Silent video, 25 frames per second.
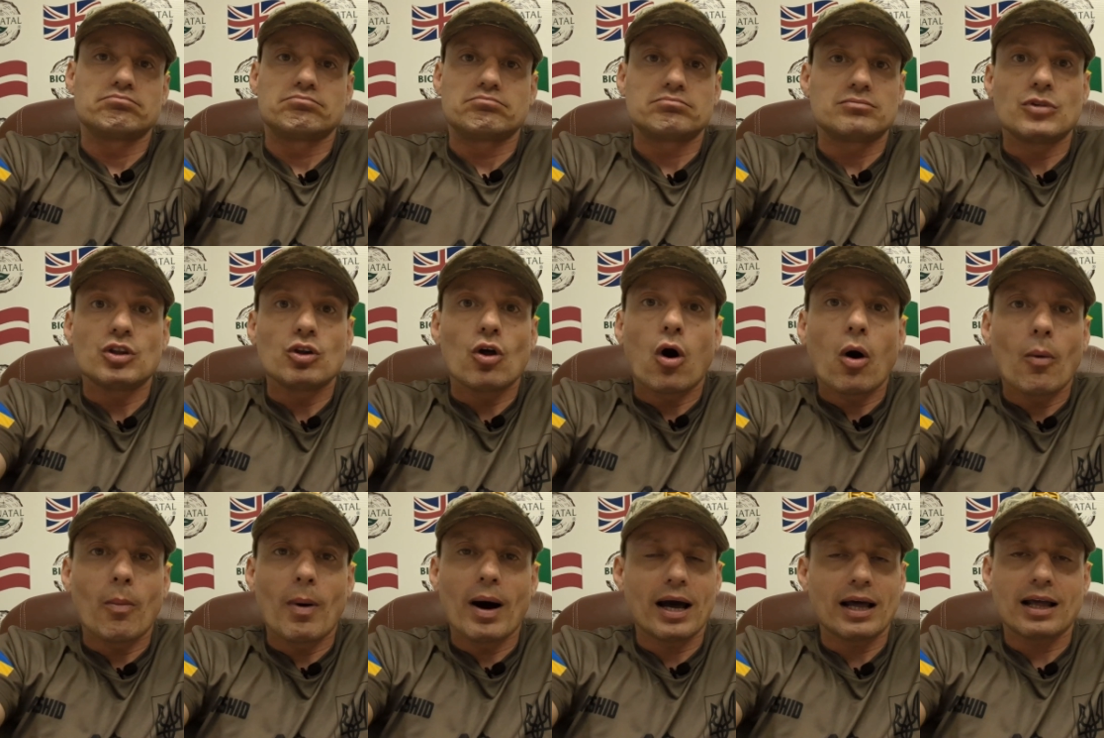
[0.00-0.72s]

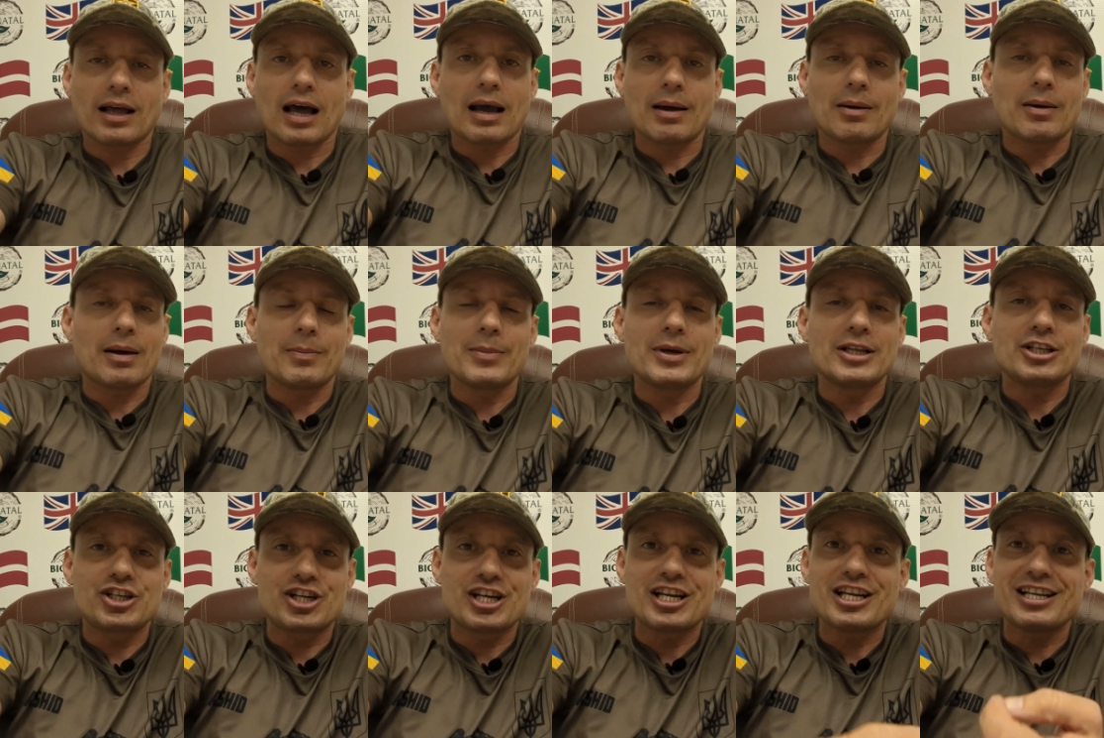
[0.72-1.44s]
Nobody, I
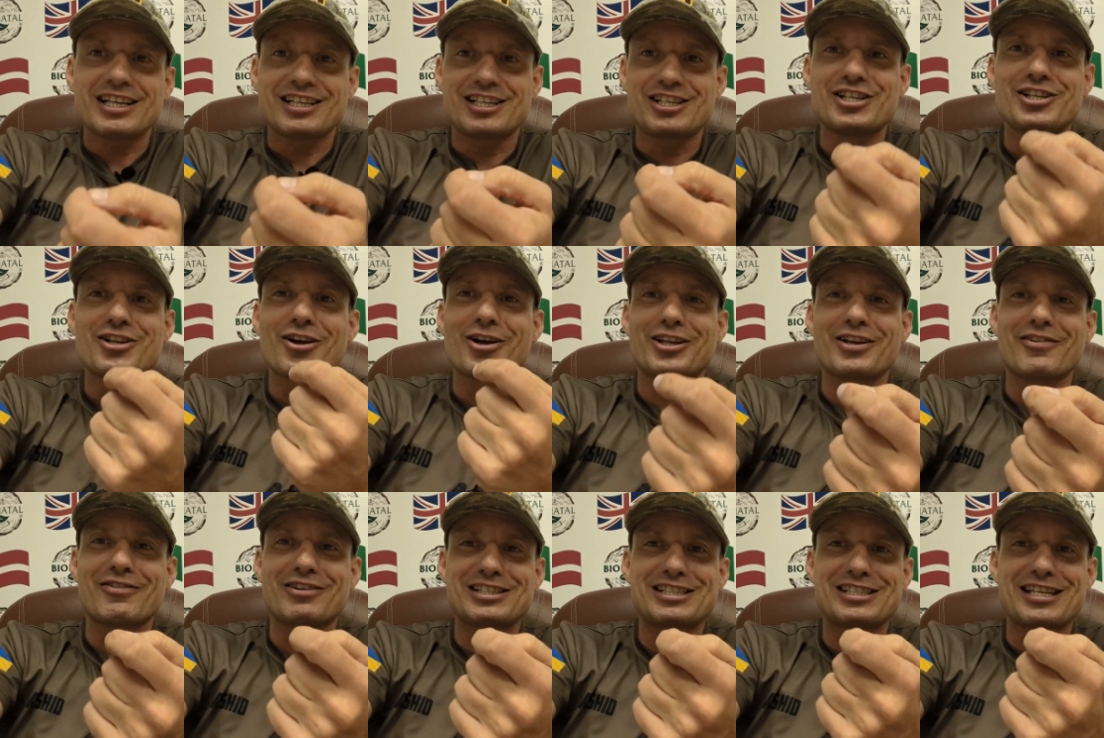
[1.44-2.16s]
mean, she, she's
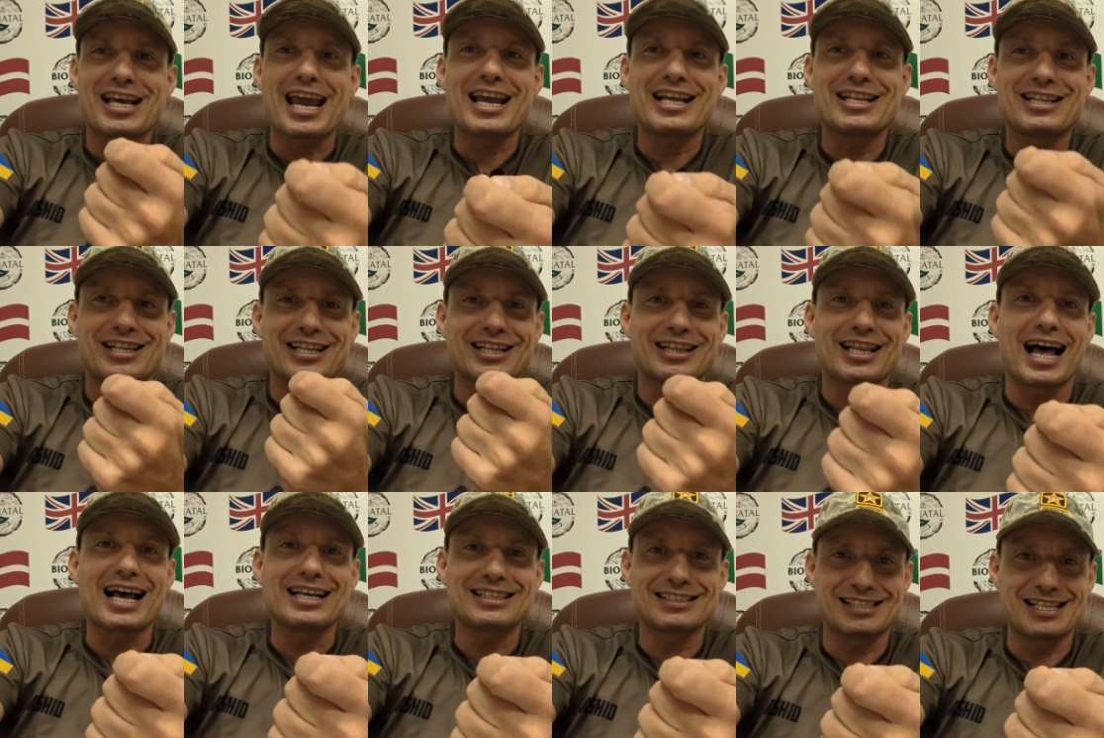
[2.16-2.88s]
not even saying the
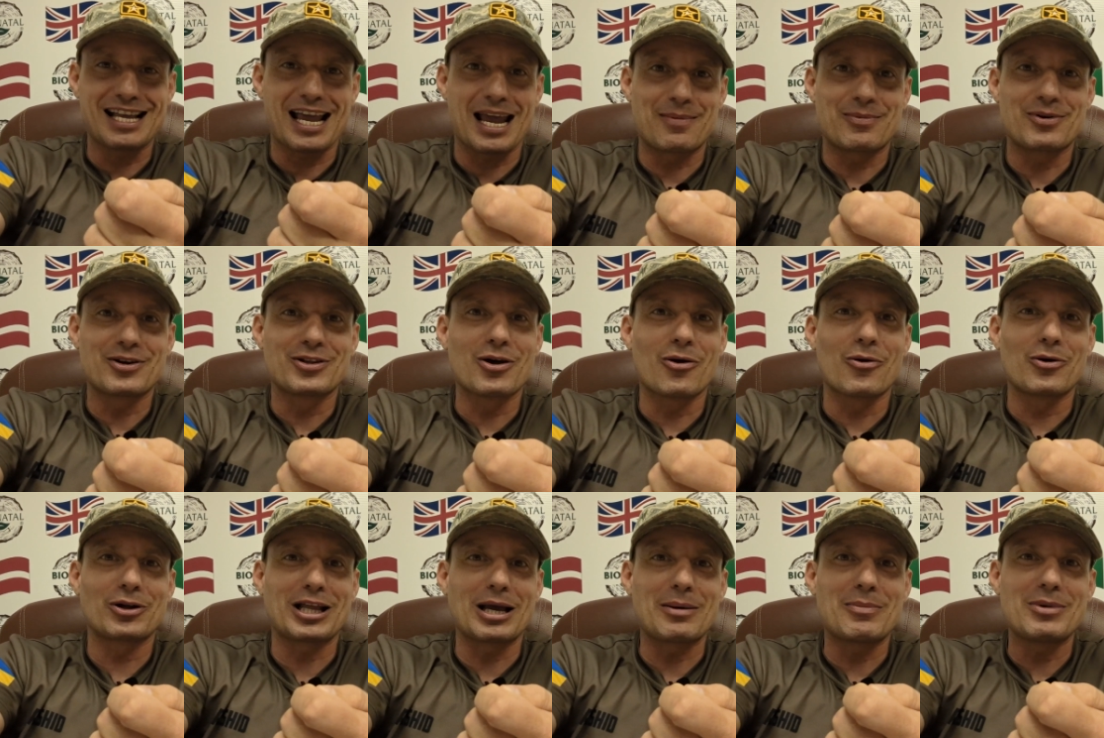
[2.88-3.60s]
last name, you
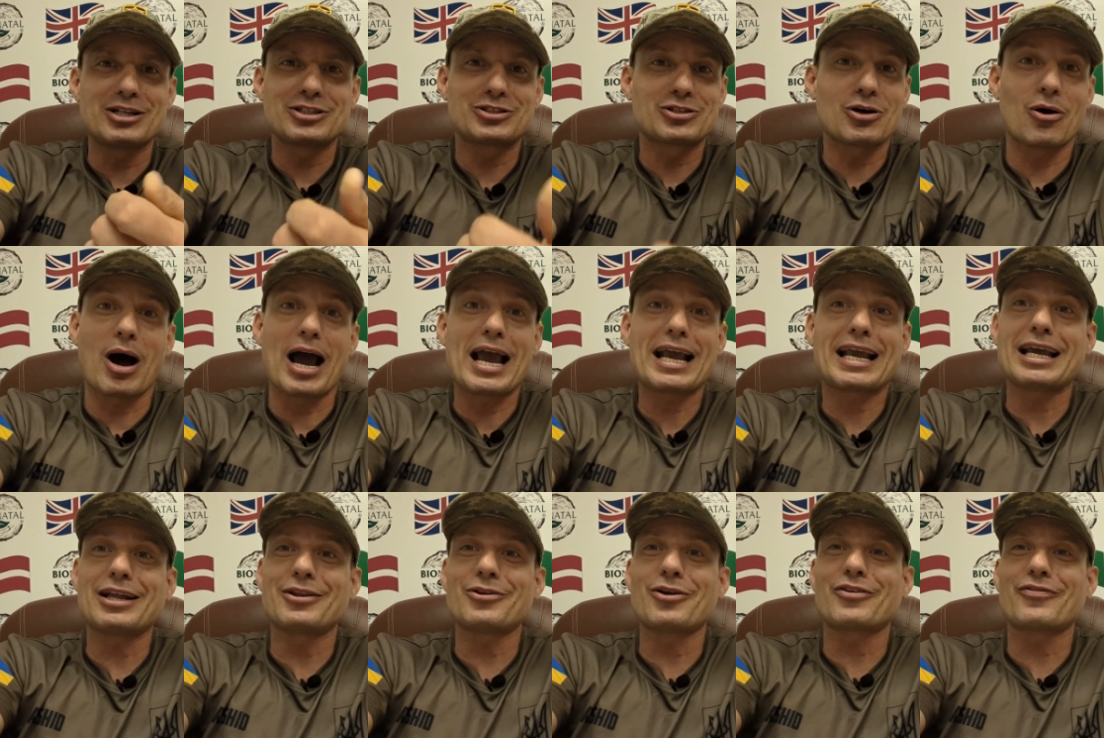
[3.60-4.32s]
know what I mean? So
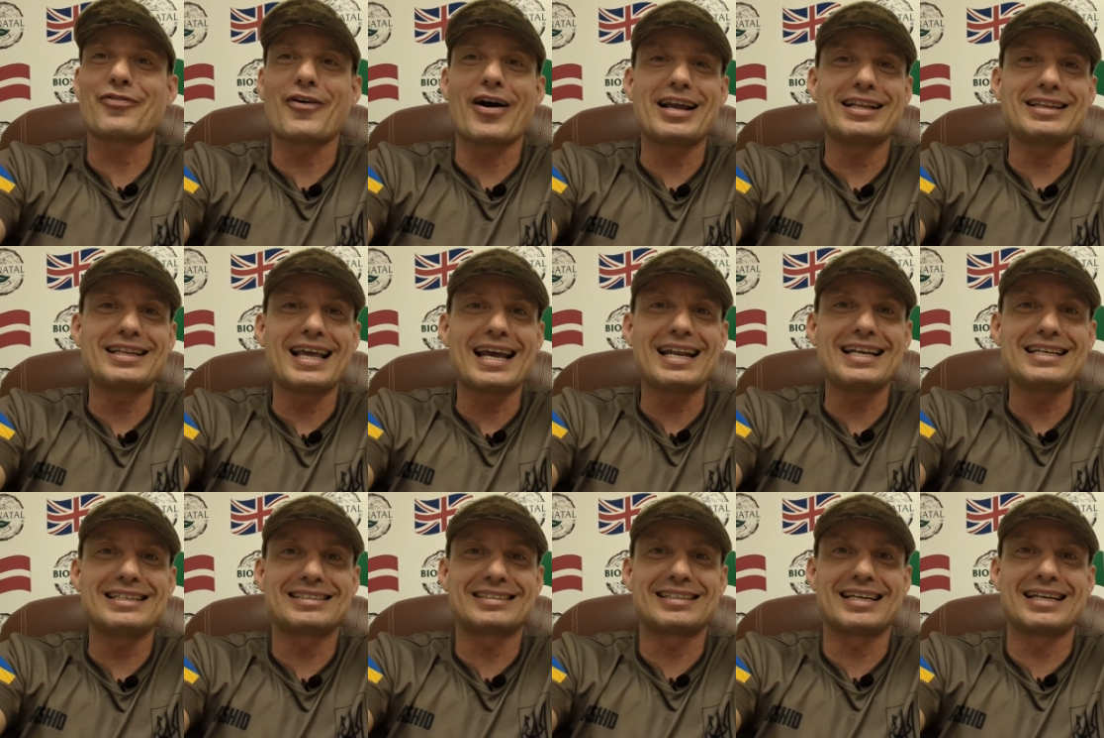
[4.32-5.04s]
I cannot find
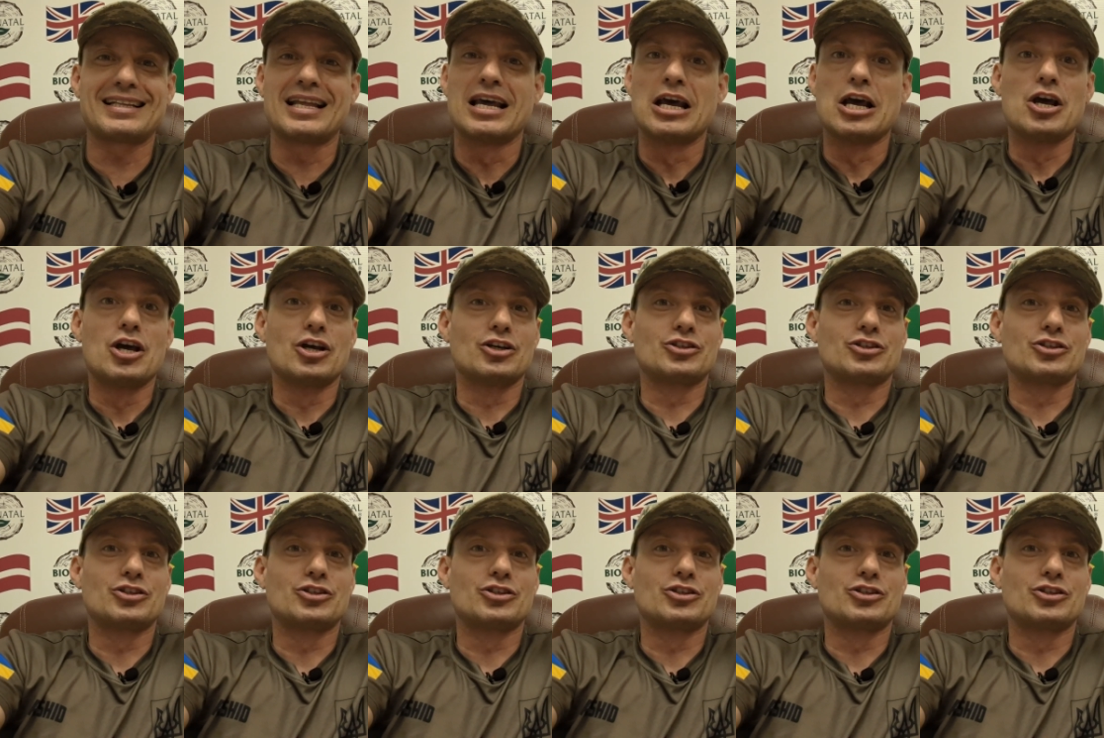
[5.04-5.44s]
anything.